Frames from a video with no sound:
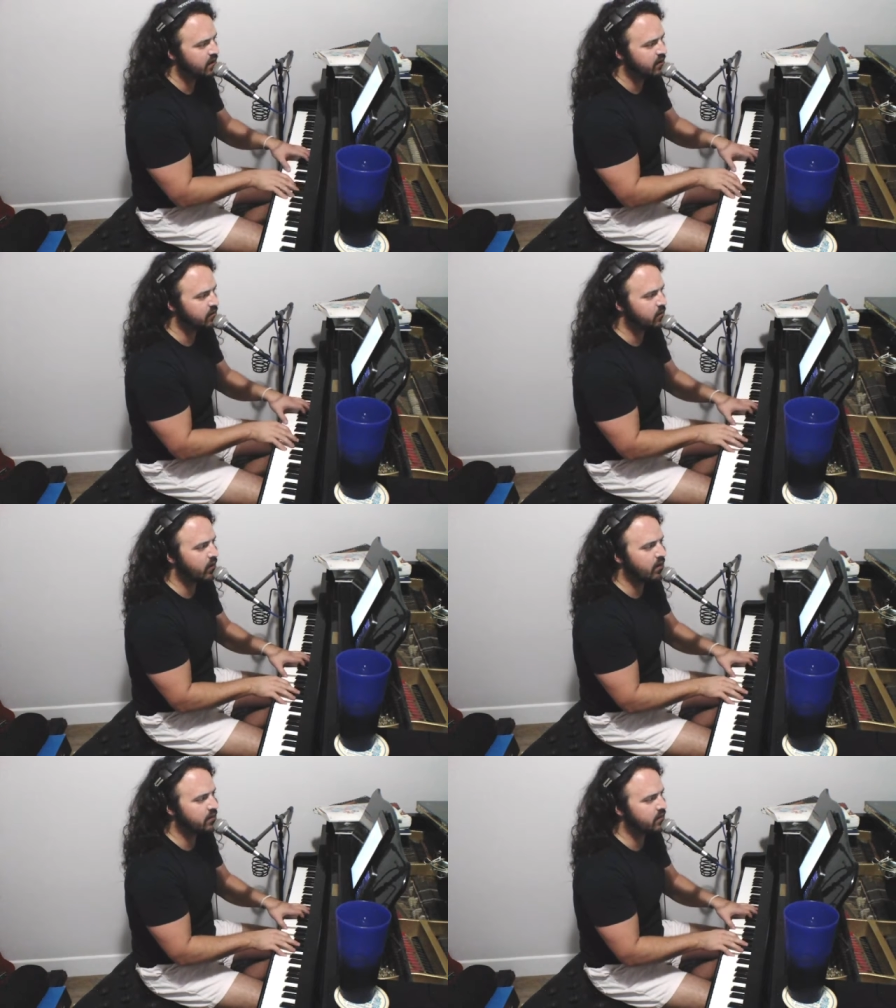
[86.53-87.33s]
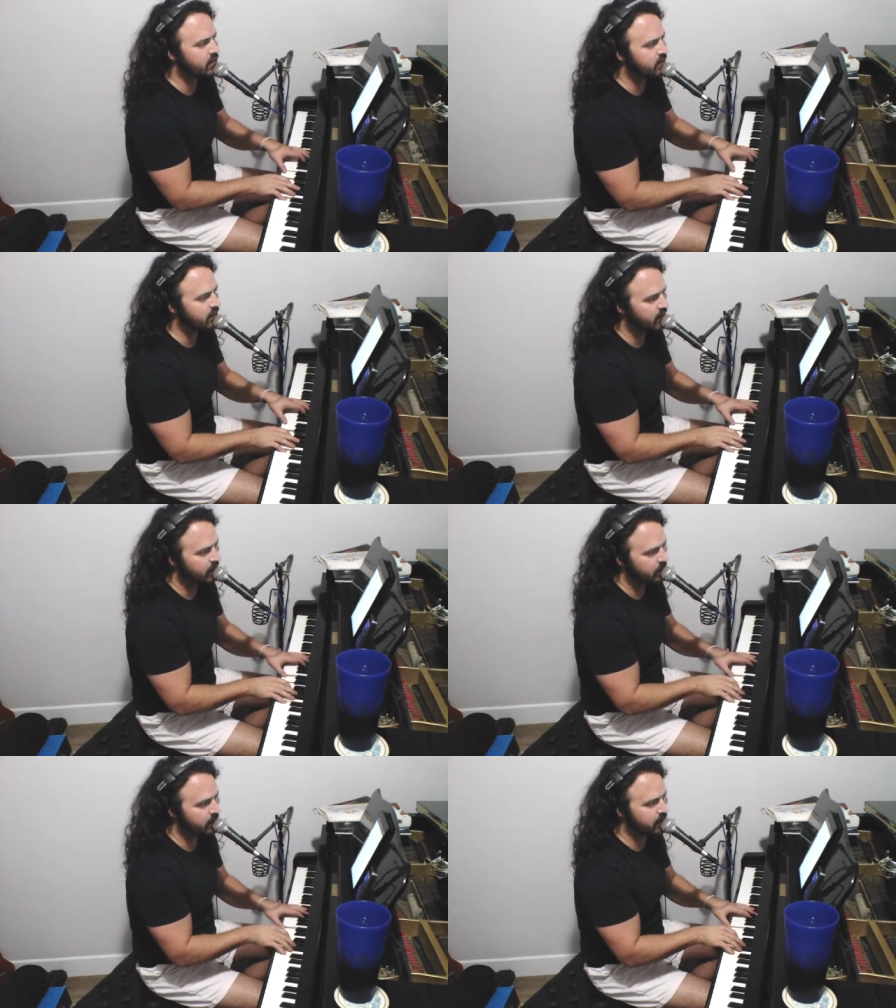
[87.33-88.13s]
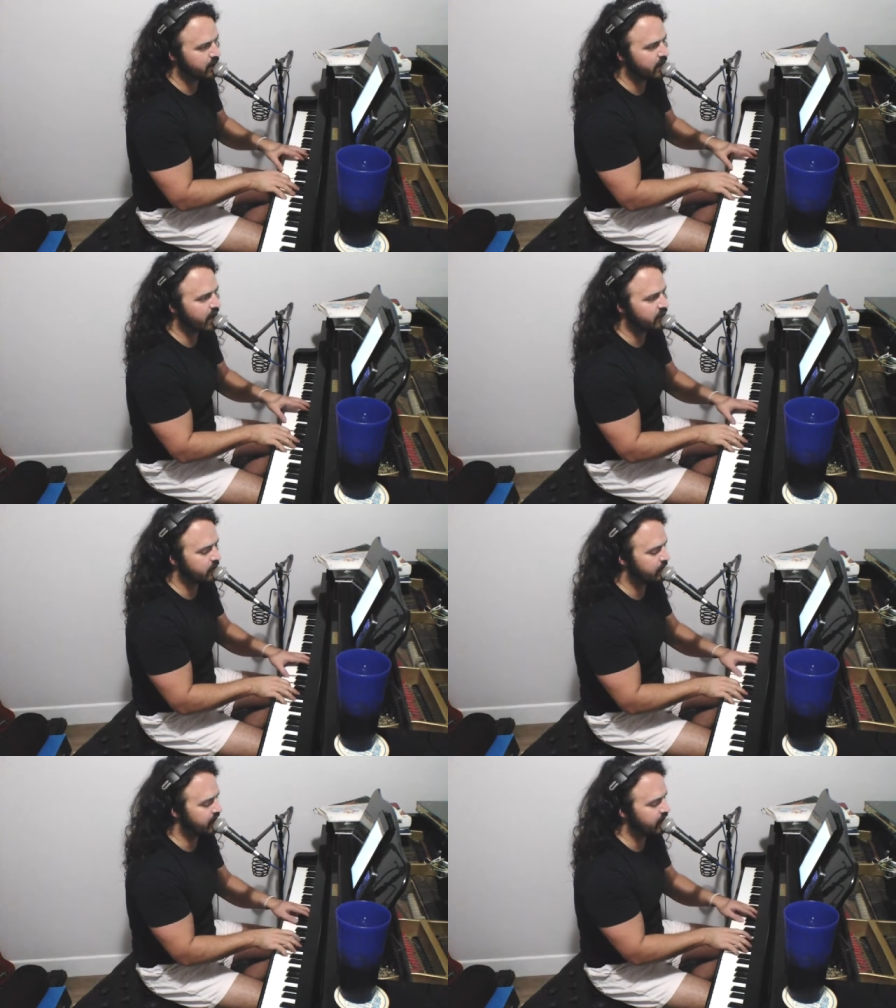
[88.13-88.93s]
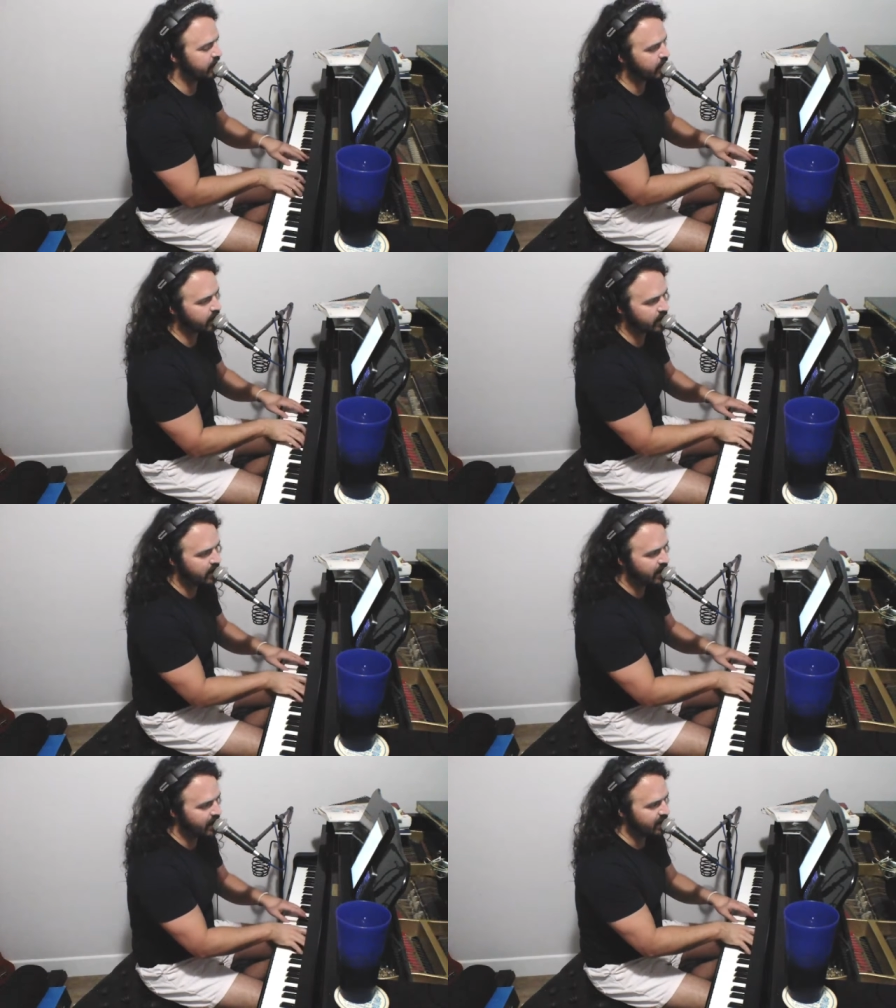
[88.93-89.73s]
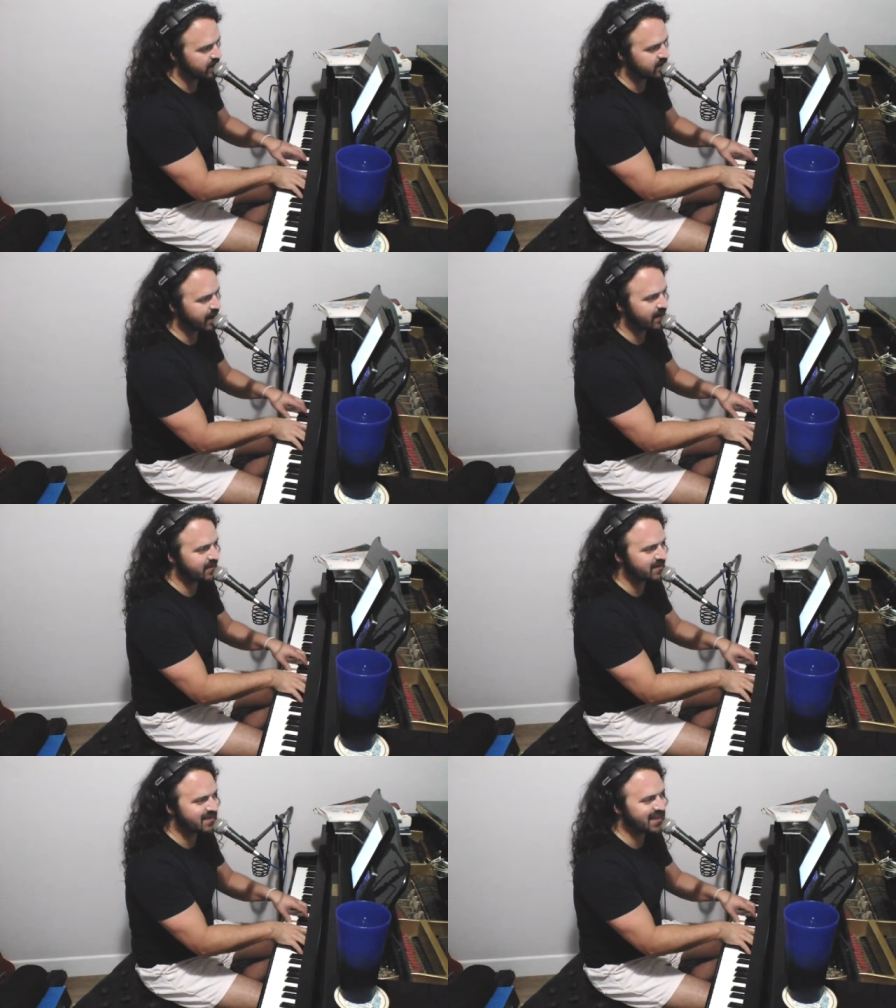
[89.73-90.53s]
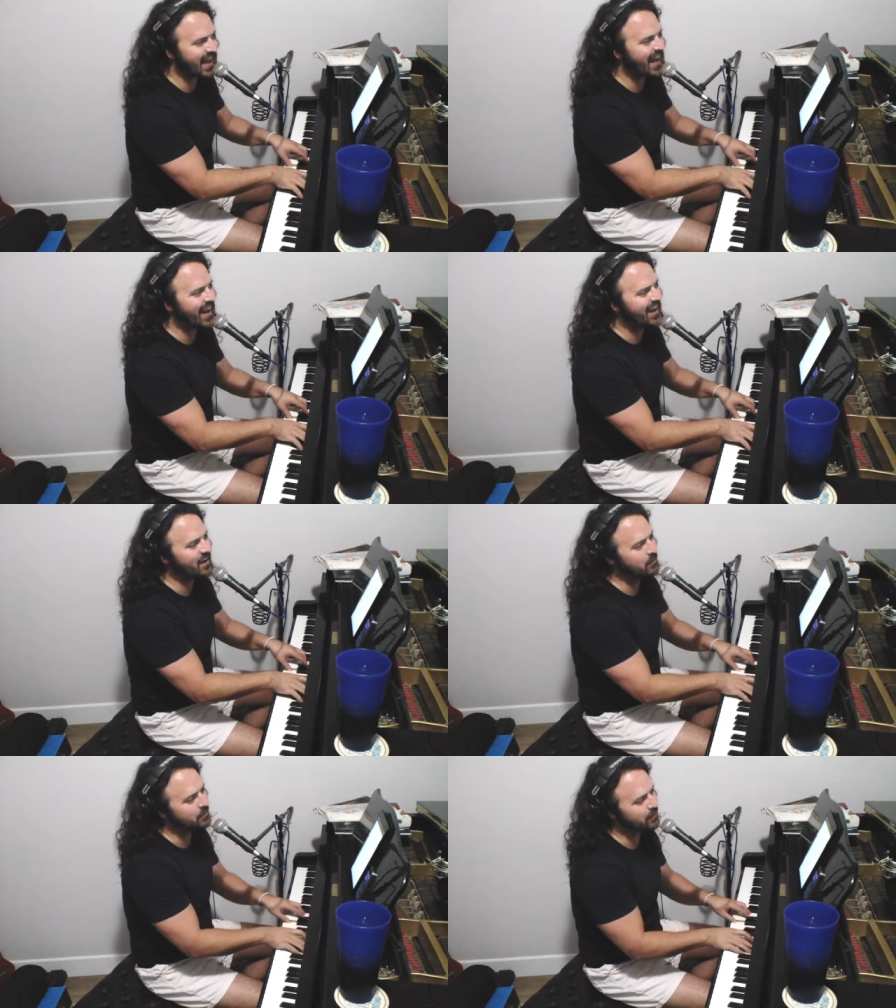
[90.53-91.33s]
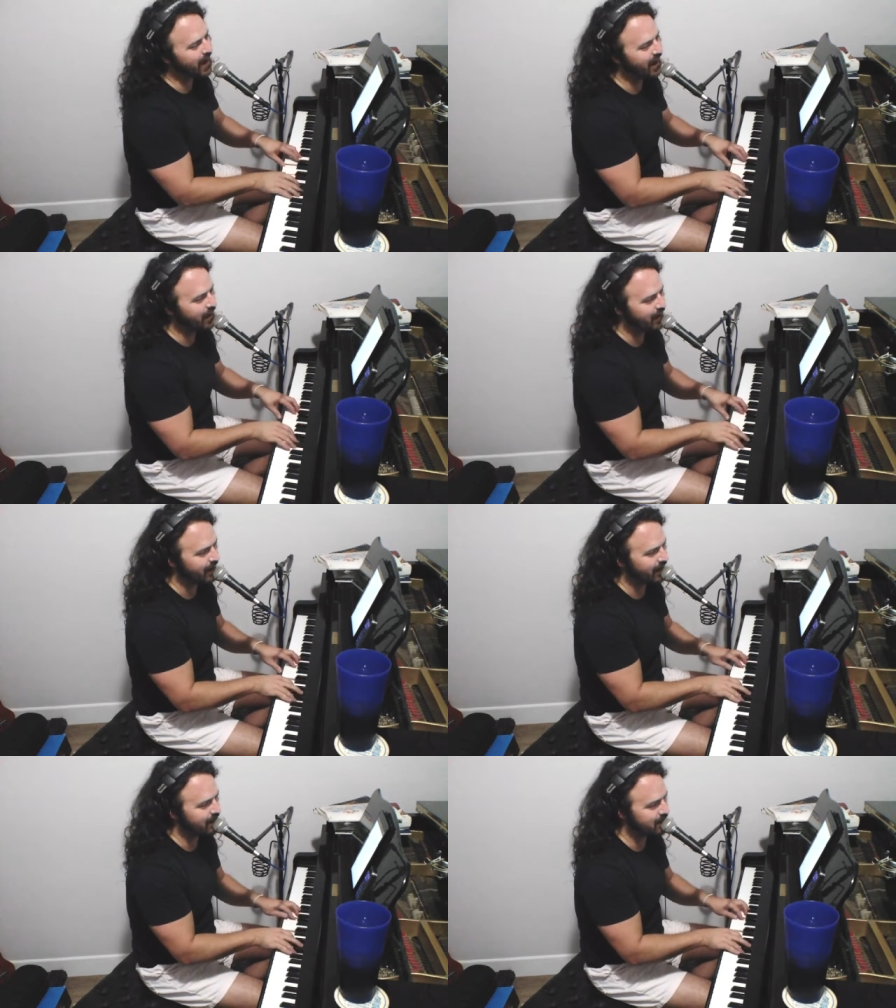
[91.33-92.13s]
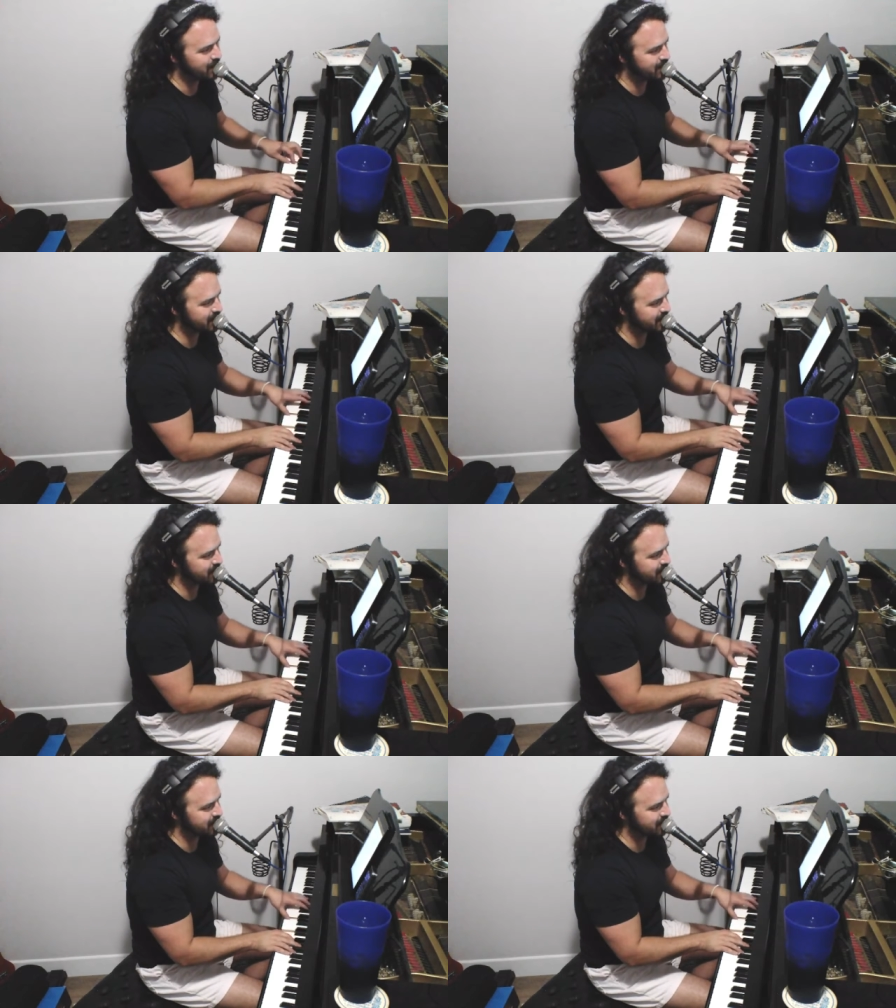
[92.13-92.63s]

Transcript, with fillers: You wonder, will there ever be a second time around.